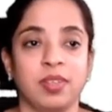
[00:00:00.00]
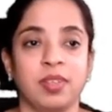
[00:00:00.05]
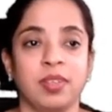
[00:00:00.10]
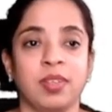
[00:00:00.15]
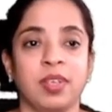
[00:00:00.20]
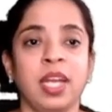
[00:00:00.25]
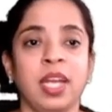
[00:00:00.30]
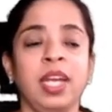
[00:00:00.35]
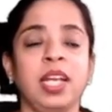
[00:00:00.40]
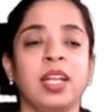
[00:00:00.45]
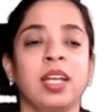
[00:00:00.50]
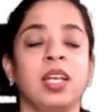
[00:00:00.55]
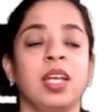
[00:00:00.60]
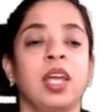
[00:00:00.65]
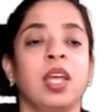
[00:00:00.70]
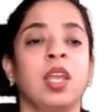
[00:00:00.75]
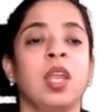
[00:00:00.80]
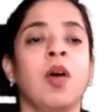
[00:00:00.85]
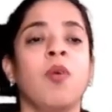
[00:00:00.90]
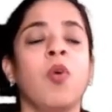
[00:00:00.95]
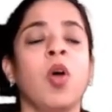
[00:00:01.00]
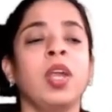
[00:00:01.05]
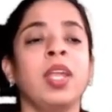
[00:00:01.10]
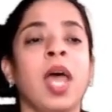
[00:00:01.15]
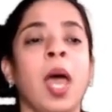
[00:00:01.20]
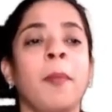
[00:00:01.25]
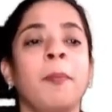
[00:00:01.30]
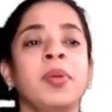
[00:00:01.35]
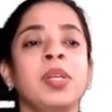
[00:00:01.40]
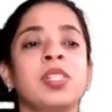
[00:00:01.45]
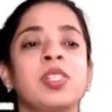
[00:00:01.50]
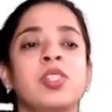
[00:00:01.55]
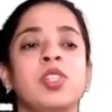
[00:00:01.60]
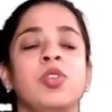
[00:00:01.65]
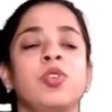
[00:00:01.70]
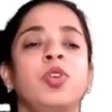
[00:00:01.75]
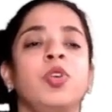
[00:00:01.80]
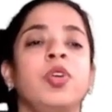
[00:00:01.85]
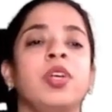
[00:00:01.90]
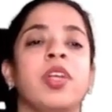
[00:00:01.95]
right now what happens
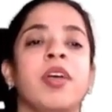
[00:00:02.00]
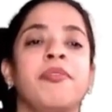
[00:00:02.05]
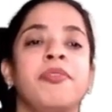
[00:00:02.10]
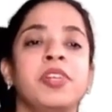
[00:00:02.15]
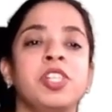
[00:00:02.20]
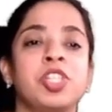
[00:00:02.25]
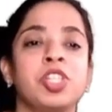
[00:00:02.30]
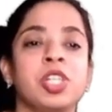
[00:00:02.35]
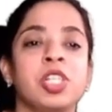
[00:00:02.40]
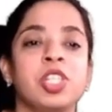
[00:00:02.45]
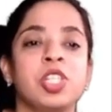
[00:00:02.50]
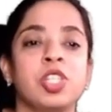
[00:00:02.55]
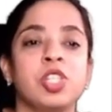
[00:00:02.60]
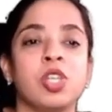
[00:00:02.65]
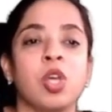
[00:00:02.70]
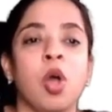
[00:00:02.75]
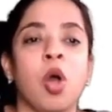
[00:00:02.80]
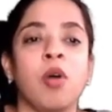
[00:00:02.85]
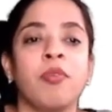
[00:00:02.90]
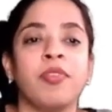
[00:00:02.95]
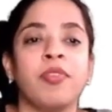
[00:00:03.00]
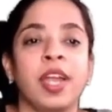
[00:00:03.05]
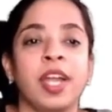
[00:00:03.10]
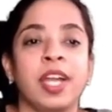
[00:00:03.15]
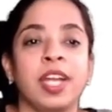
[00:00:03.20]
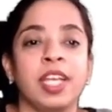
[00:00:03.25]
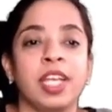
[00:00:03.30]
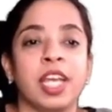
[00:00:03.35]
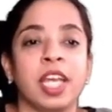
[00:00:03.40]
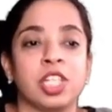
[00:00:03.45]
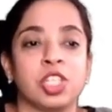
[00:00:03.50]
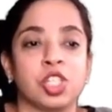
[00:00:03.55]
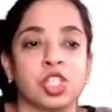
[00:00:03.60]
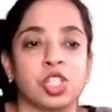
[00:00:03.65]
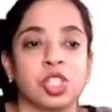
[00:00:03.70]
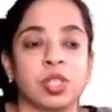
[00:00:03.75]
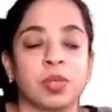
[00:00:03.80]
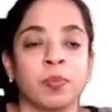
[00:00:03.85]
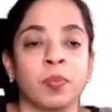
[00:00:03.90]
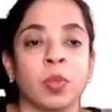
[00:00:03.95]
due to deficiency of
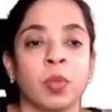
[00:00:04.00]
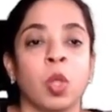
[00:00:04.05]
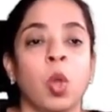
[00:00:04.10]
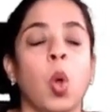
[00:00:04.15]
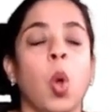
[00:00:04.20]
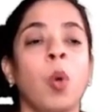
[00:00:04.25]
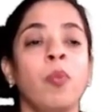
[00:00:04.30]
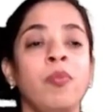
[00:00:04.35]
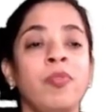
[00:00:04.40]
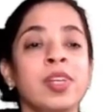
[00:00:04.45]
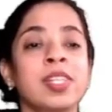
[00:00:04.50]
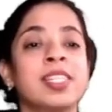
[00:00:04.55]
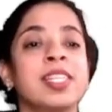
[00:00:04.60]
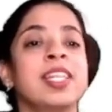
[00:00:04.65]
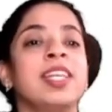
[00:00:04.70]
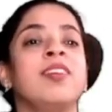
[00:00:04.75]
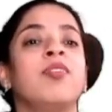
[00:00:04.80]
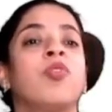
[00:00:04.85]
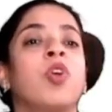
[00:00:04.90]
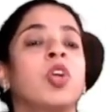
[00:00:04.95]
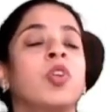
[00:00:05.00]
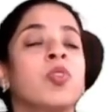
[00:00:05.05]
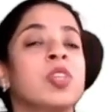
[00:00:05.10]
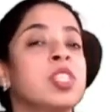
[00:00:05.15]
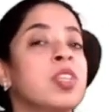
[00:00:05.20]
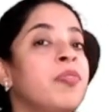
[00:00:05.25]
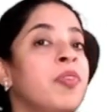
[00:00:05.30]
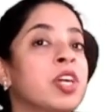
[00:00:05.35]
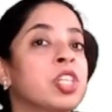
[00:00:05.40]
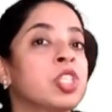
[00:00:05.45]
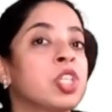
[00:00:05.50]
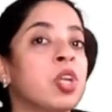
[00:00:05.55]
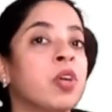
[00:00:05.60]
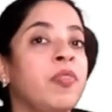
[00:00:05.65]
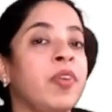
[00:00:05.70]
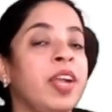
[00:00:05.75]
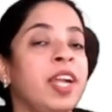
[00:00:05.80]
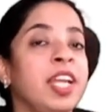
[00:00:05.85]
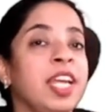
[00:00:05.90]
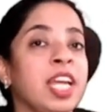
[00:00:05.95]
adh obviously what was the function of
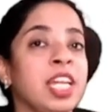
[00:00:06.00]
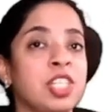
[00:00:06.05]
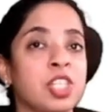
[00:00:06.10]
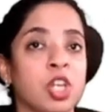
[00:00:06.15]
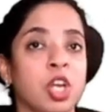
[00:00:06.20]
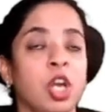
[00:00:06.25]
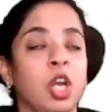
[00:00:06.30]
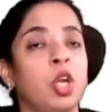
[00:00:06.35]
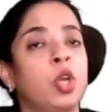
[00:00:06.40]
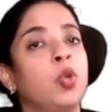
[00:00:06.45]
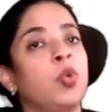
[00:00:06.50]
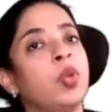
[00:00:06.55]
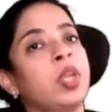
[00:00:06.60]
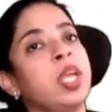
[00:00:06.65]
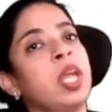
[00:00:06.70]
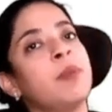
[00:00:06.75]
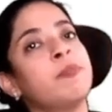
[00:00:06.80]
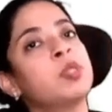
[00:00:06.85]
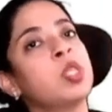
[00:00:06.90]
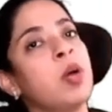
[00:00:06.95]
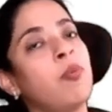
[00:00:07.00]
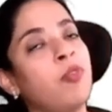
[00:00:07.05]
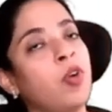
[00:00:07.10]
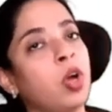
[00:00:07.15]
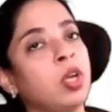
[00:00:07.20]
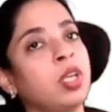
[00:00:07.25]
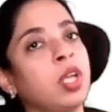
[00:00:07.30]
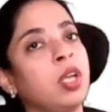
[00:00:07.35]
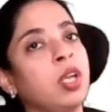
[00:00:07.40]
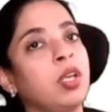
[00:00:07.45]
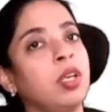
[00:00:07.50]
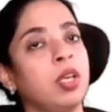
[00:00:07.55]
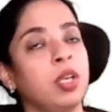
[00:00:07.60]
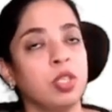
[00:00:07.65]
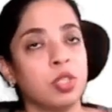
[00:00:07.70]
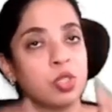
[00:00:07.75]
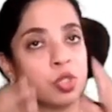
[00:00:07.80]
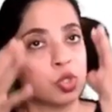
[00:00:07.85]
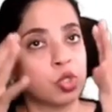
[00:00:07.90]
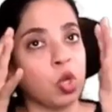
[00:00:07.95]
adh to reabsorb water.
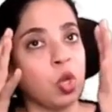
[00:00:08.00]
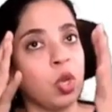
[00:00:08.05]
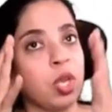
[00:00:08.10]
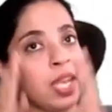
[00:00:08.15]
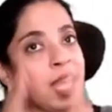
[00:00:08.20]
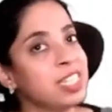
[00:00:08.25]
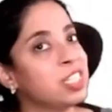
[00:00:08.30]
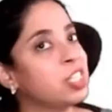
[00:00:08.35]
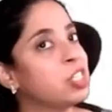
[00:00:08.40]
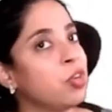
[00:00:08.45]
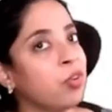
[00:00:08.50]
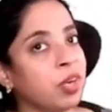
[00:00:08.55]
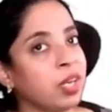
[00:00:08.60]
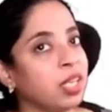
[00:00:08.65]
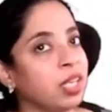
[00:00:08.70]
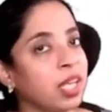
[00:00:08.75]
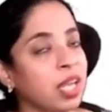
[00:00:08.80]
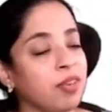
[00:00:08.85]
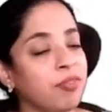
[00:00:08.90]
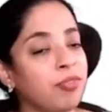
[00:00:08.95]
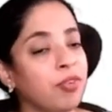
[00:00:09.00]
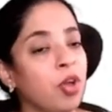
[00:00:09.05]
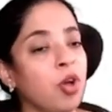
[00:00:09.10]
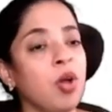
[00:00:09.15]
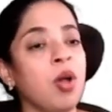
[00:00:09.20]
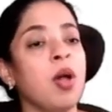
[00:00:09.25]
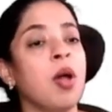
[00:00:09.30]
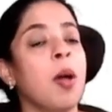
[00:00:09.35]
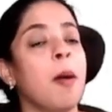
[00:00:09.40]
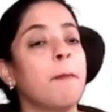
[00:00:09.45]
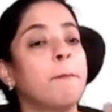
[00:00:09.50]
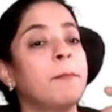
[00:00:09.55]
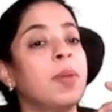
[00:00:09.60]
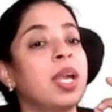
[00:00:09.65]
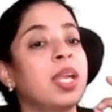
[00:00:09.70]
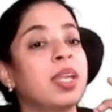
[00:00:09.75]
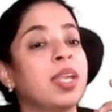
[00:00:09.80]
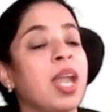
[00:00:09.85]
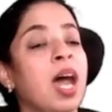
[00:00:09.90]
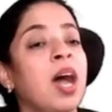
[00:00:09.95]
So less urine can flow.
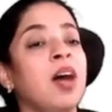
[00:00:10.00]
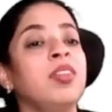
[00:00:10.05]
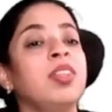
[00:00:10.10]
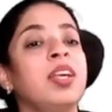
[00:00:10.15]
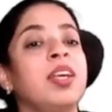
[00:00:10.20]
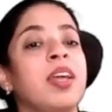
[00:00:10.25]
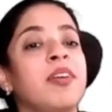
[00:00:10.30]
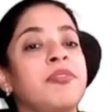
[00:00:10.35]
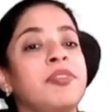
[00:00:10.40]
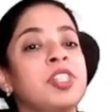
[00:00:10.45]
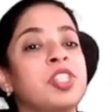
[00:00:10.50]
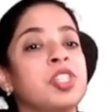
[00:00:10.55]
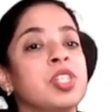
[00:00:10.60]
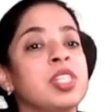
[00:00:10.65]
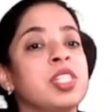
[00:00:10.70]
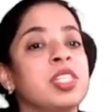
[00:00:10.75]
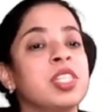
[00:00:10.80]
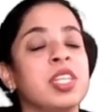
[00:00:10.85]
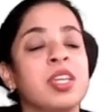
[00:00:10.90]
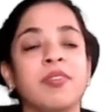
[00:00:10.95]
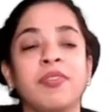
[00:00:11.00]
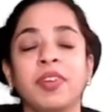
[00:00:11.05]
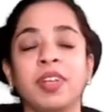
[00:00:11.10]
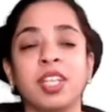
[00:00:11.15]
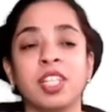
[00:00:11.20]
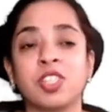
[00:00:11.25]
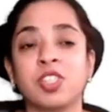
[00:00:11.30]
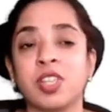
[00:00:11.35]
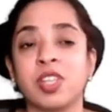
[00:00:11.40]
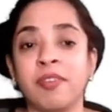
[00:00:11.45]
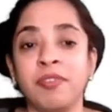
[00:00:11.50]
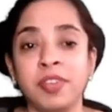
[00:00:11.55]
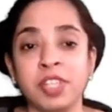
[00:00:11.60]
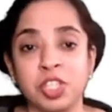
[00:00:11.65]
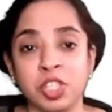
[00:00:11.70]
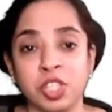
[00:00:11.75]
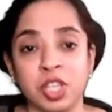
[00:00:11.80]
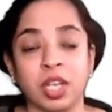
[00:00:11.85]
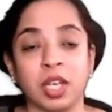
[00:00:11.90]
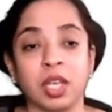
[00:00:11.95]
But now the deficiency, if it is
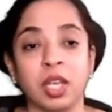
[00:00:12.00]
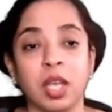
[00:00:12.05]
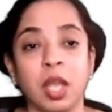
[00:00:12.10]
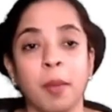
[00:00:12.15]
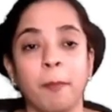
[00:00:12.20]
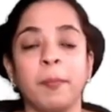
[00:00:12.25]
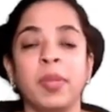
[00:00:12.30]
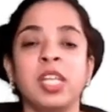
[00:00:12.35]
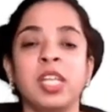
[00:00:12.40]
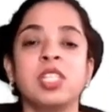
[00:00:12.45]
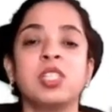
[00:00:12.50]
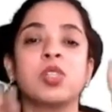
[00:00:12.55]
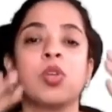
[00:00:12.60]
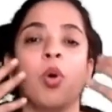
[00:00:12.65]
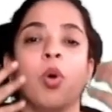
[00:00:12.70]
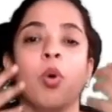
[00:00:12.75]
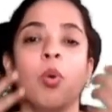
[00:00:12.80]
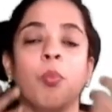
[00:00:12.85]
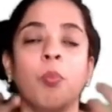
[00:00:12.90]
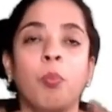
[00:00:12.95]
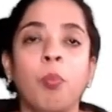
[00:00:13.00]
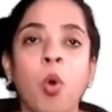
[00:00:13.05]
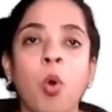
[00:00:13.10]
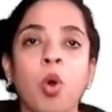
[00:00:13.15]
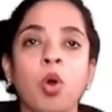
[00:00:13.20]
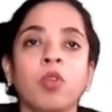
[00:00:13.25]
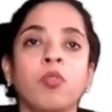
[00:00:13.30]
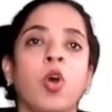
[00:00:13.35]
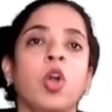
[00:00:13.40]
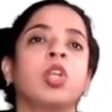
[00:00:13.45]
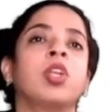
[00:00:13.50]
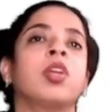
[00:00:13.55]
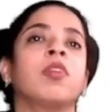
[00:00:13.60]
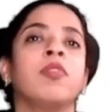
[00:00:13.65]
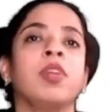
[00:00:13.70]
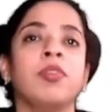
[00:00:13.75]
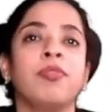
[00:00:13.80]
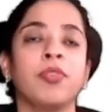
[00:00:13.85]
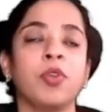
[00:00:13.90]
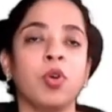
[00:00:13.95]
deficient, means more water
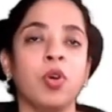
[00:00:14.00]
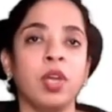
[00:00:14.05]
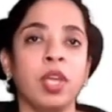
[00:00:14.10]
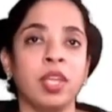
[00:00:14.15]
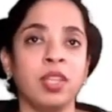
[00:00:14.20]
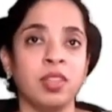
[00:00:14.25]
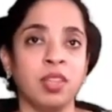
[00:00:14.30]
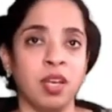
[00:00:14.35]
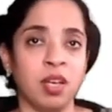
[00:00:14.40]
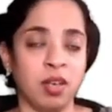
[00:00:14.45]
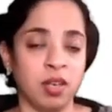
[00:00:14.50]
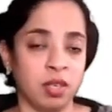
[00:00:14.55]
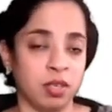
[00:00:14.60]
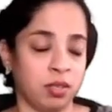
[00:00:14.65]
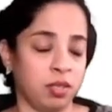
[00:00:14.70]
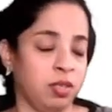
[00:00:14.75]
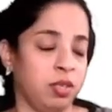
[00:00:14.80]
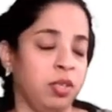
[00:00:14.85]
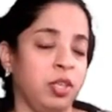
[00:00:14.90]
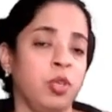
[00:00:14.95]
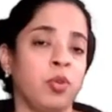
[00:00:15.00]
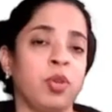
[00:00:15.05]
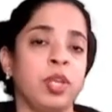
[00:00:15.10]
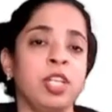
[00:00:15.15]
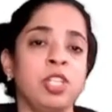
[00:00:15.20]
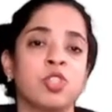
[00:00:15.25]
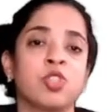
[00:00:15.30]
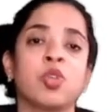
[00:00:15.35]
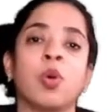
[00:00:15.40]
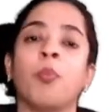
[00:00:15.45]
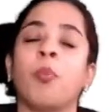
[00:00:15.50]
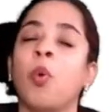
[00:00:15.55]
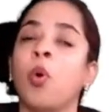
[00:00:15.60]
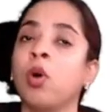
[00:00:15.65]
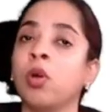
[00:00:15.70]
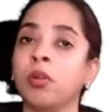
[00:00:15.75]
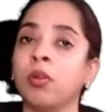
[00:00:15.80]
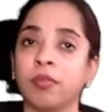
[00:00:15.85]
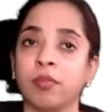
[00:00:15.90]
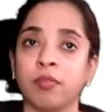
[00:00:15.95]
will flow in the uh, urine. So
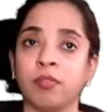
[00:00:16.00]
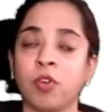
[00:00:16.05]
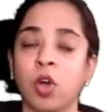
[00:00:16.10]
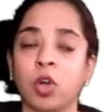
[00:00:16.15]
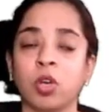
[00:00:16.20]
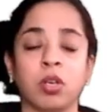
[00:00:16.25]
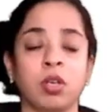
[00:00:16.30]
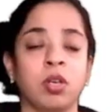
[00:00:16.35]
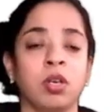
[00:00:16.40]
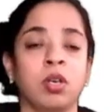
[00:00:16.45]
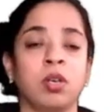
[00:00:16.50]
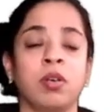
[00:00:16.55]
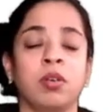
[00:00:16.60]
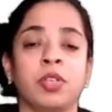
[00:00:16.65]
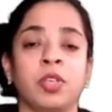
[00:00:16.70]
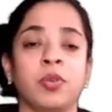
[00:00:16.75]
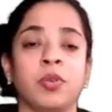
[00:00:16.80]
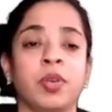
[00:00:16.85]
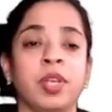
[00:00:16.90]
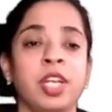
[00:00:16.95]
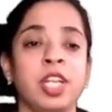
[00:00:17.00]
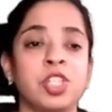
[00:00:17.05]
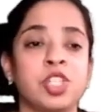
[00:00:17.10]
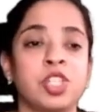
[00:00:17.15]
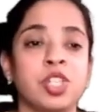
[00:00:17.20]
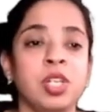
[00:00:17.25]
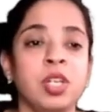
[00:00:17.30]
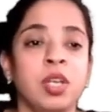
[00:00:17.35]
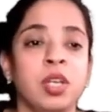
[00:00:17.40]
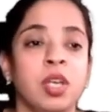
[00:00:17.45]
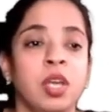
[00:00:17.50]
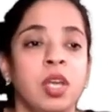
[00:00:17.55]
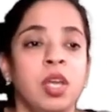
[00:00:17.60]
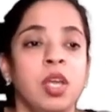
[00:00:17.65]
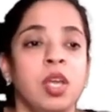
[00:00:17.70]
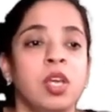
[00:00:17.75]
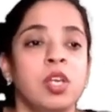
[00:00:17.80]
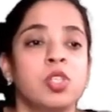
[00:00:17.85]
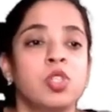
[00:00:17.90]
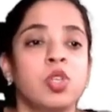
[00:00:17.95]
more uh, urination.
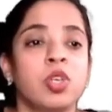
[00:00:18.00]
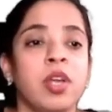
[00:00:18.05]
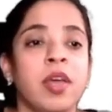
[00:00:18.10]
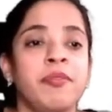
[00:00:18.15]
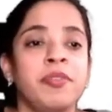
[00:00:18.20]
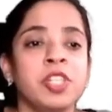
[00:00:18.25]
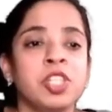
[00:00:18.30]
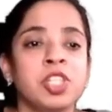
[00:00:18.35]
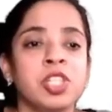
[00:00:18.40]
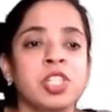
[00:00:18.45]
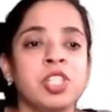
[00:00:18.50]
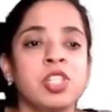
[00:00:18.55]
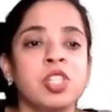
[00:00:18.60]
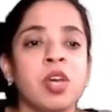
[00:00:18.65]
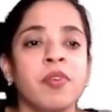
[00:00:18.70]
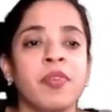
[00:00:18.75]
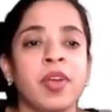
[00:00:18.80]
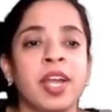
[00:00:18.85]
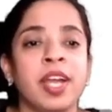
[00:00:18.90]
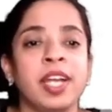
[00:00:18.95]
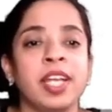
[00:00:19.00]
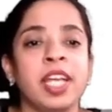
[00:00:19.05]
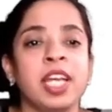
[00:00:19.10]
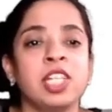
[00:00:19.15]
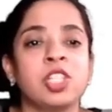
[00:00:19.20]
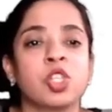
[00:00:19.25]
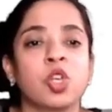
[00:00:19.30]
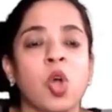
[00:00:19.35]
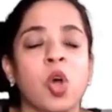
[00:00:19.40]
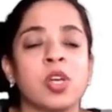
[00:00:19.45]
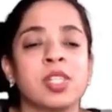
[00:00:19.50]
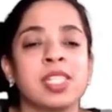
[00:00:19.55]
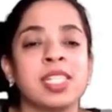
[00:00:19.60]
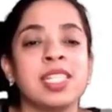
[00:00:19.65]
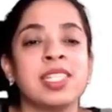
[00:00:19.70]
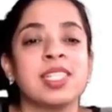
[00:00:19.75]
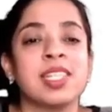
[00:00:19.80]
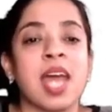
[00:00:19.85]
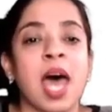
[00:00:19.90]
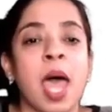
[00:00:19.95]
So deficiency of ADH
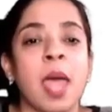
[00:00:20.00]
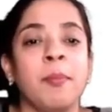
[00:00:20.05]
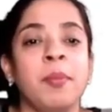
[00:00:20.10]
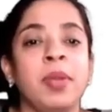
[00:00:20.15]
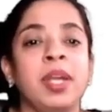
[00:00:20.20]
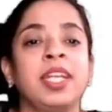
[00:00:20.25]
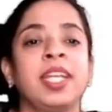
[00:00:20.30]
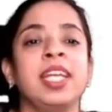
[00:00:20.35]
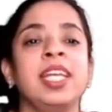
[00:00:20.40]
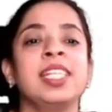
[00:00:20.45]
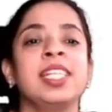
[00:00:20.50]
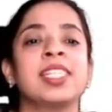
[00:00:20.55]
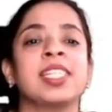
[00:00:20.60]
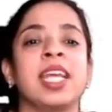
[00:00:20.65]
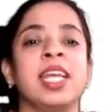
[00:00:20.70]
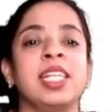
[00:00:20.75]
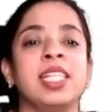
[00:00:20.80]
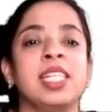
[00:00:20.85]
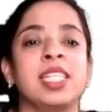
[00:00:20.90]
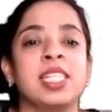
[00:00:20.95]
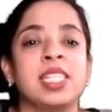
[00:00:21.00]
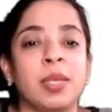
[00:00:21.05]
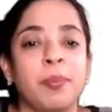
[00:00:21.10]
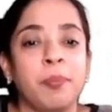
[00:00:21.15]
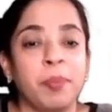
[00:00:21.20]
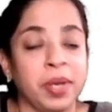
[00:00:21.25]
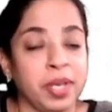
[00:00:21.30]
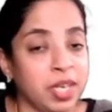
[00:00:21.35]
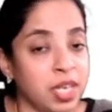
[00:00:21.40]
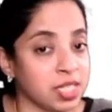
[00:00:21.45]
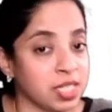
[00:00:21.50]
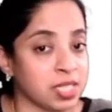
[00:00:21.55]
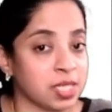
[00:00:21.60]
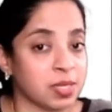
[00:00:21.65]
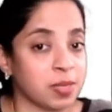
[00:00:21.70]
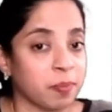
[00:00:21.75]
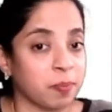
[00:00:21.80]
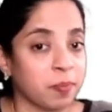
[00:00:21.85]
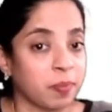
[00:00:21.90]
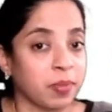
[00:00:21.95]
causes diabetes
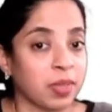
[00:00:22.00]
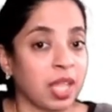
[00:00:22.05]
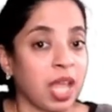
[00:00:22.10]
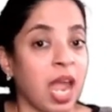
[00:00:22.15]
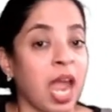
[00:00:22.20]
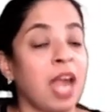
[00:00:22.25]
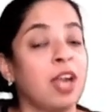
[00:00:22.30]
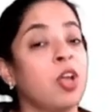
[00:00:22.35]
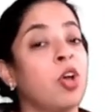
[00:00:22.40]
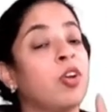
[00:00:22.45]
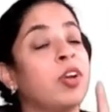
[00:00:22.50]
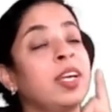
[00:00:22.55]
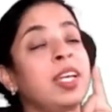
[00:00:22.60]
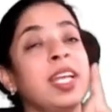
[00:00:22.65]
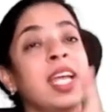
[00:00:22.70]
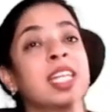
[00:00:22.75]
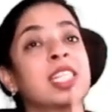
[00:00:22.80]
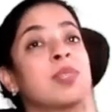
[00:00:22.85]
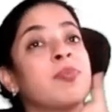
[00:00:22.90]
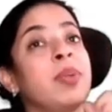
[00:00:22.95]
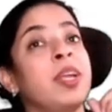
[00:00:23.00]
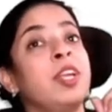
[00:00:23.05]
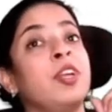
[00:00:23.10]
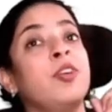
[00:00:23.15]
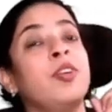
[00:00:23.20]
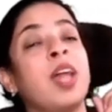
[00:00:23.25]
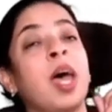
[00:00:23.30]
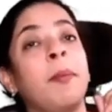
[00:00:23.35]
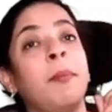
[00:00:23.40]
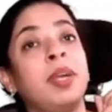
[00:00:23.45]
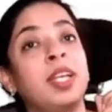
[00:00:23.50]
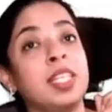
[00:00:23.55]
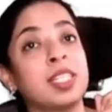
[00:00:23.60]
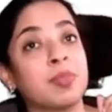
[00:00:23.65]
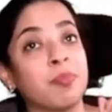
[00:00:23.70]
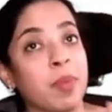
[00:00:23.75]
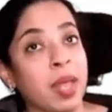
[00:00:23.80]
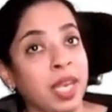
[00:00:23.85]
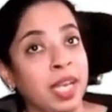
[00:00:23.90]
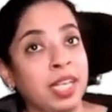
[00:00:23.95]
insipidus. I had already explained you diabetes
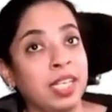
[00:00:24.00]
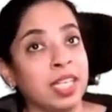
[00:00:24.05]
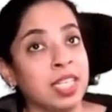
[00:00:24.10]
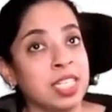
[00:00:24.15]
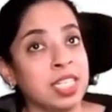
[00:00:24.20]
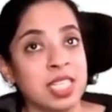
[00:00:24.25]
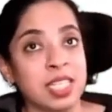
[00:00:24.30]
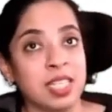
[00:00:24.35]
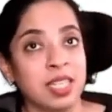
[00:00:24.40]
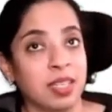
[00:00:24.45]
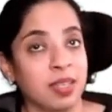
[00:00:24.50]
mellitus,